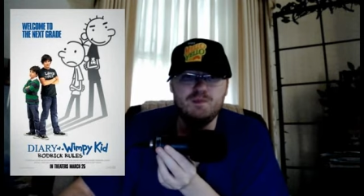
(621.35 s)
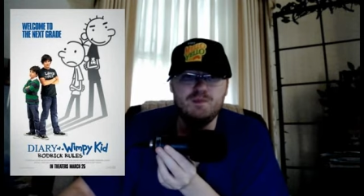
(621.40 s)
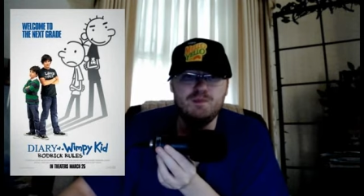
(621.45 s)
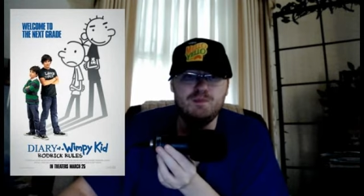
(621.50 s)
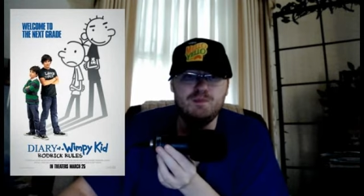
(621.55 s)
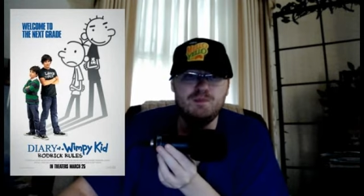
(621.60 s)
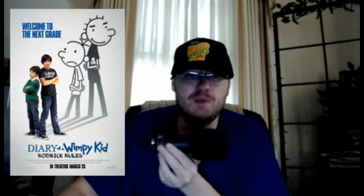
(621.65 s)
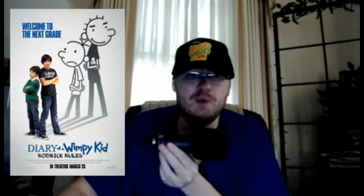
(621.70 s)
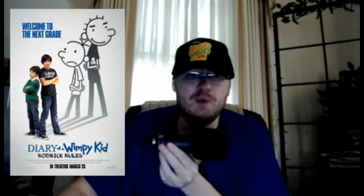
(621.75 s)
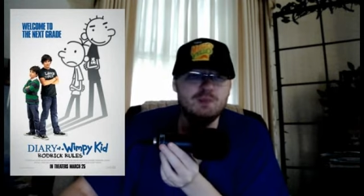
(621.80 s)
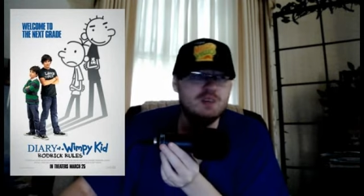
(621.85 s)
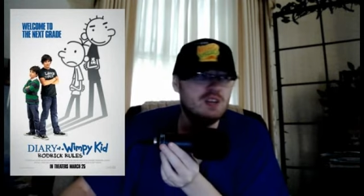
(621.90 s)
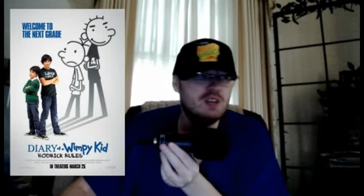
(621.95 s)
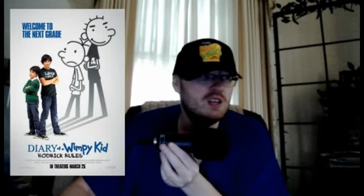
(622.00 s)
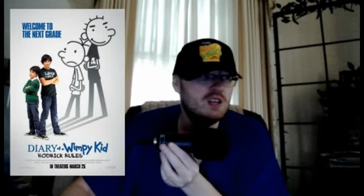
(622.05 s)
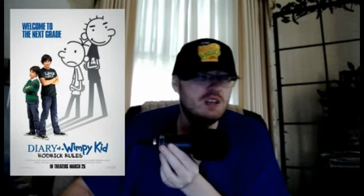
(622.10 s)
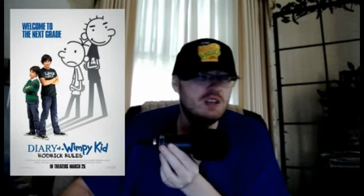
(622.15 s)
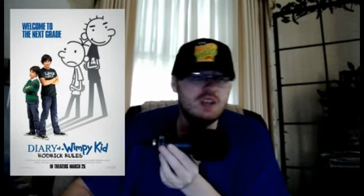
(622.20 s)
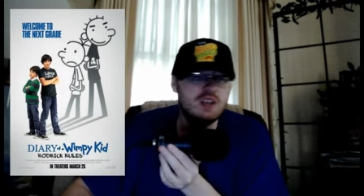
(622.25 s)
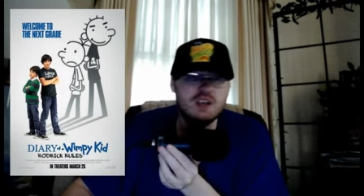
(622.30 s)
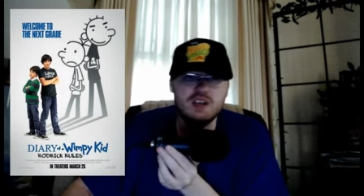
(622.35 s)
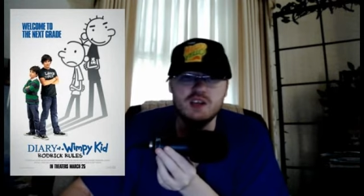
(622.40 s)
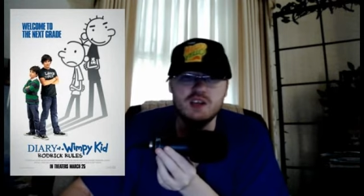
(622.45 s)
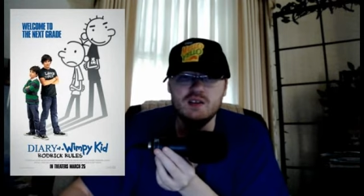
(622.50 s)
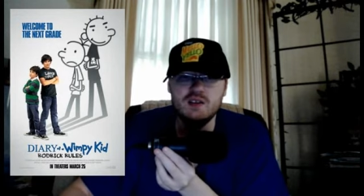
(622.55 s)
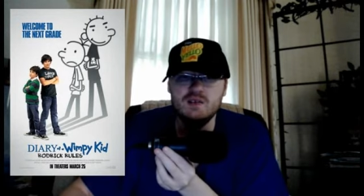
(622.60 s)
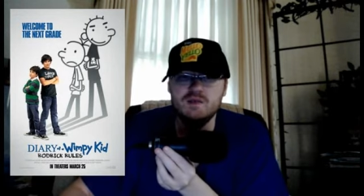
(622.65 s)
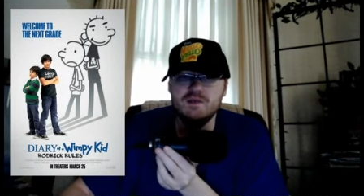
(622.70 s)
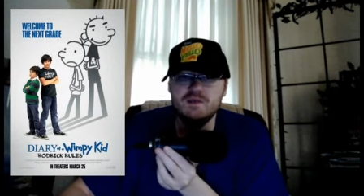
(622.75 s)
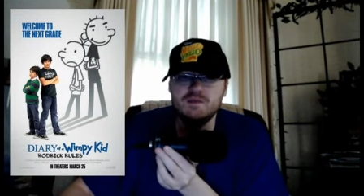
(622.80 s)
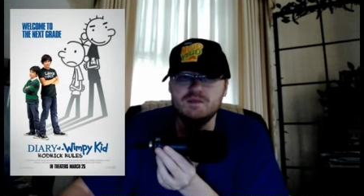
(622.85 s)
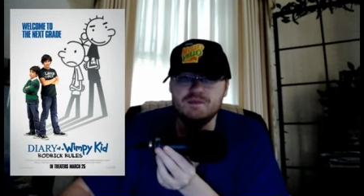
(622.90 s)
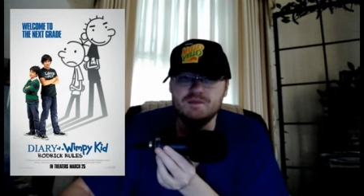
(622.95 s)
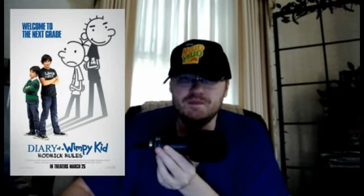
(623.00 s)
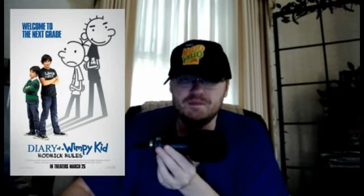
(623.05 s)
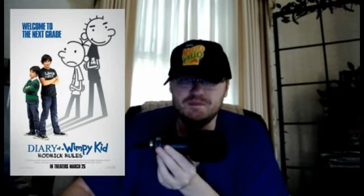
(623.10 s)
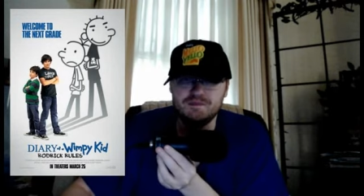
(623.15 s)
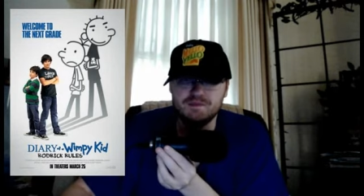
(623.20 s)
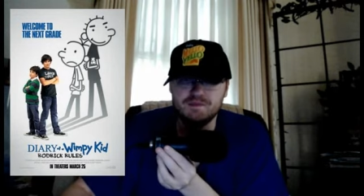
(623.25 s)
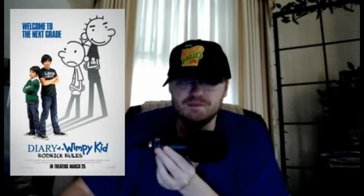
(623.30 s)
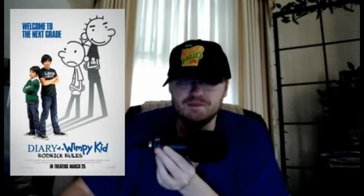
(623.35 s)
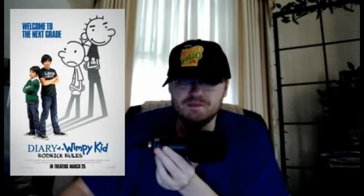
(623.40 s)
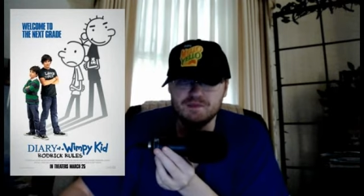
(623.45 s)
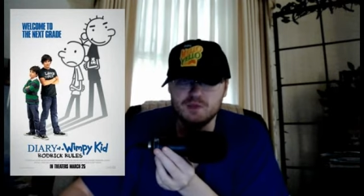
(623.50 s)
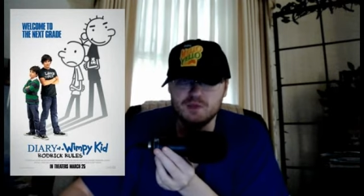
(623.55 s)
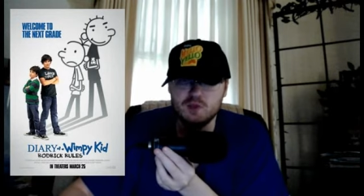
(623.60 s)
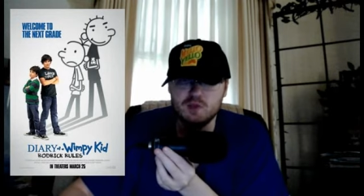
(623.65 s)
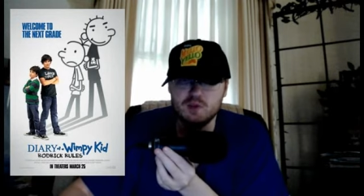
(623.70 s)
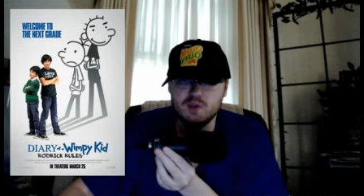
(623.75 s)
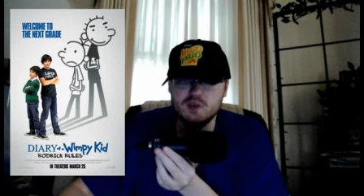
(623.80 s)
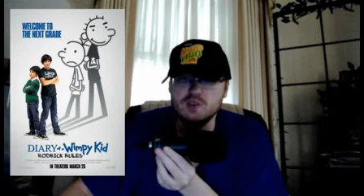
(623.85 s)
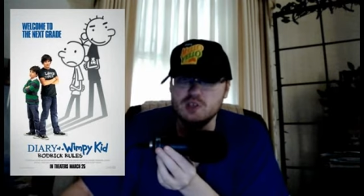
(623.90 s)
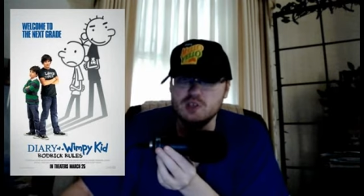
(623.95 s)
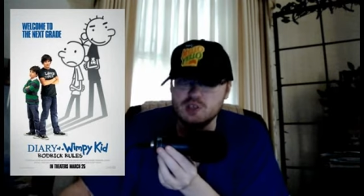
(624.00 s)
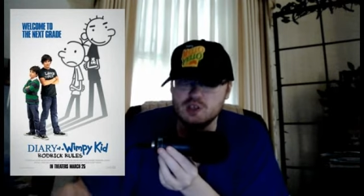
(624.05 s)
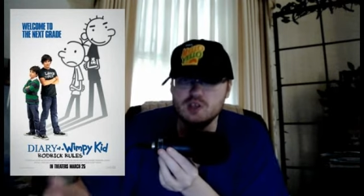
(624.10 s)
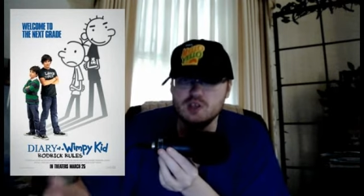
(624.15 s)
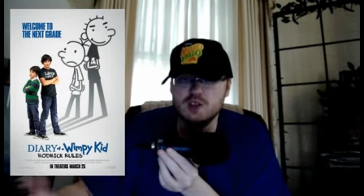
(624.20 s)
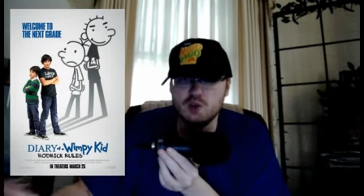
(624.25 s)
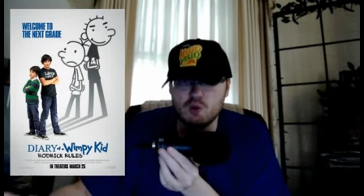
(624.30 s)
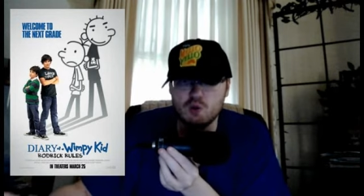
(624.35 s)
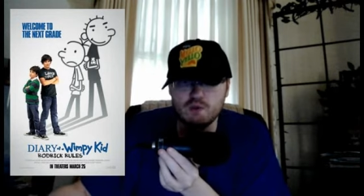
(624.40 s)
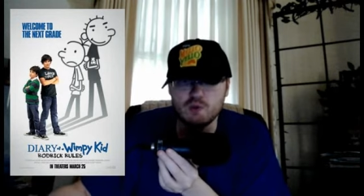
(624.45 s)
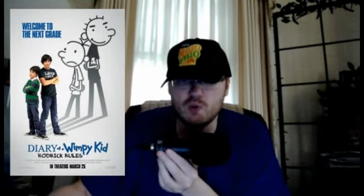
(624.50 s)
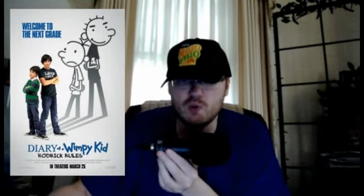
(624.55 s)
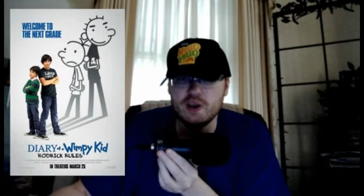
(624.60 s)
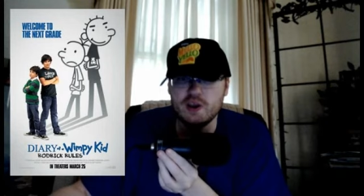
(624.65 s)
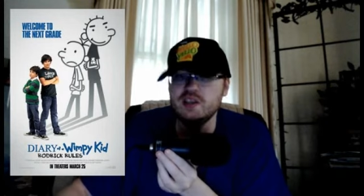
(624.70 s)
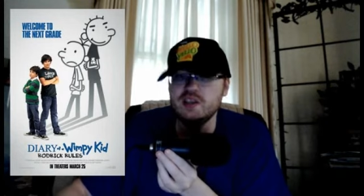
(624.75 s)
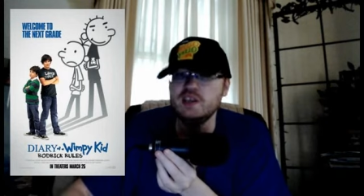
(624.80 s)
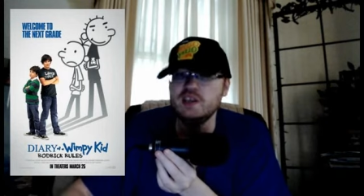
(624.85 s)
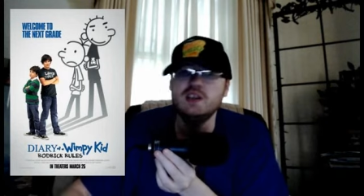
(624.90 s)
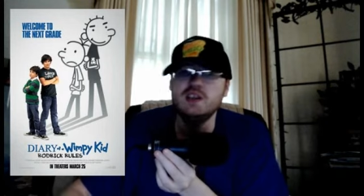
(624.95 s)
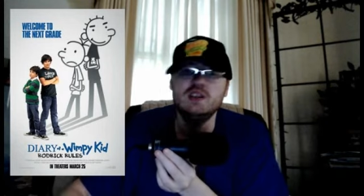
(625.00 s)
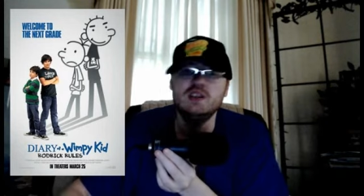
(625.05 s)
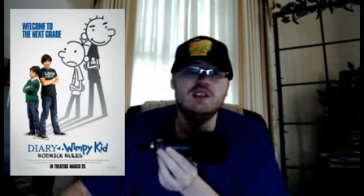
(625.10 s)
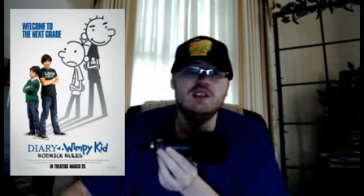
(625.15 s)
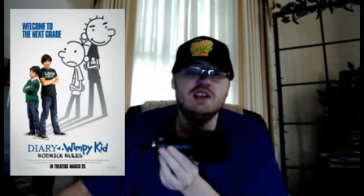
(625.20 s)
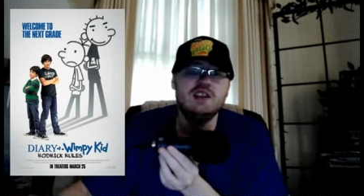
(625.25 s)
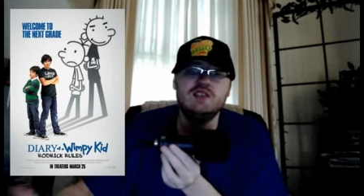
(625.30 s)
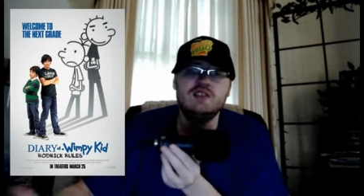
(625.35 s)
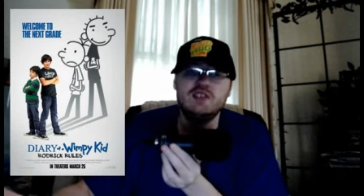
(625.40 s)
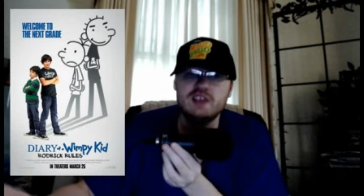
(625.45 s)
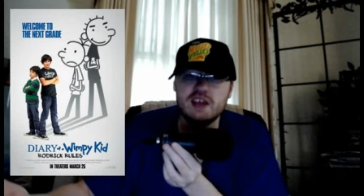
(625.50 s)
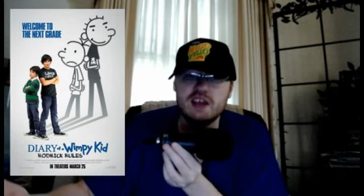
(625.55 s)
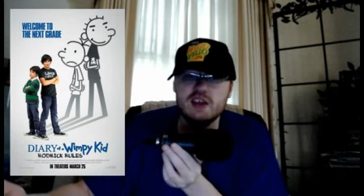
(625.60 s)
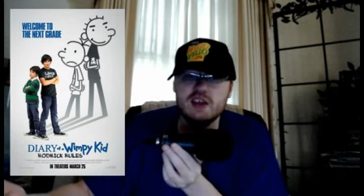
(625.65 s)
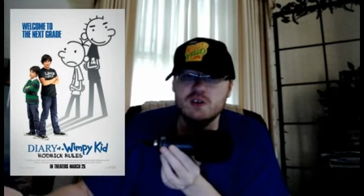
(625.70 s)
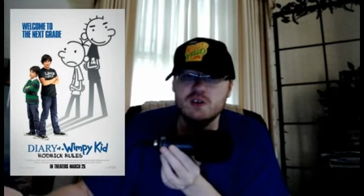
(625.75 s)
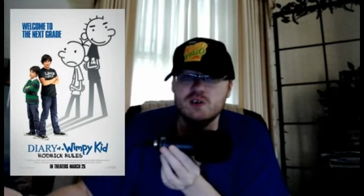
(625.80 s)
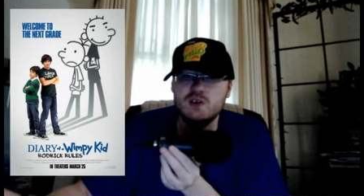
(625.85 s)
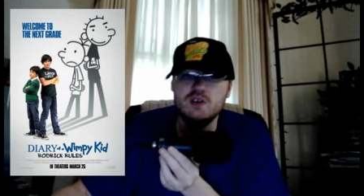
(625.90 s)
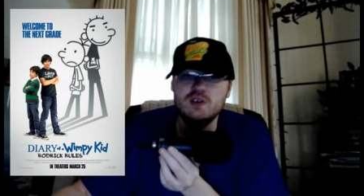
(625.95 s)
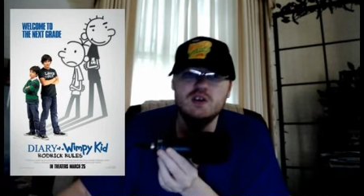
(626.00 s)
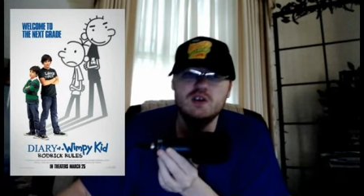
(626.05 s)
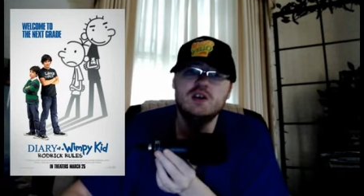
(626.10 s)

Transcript: Pumpkin Kid. The, the overweight kid. You get scared.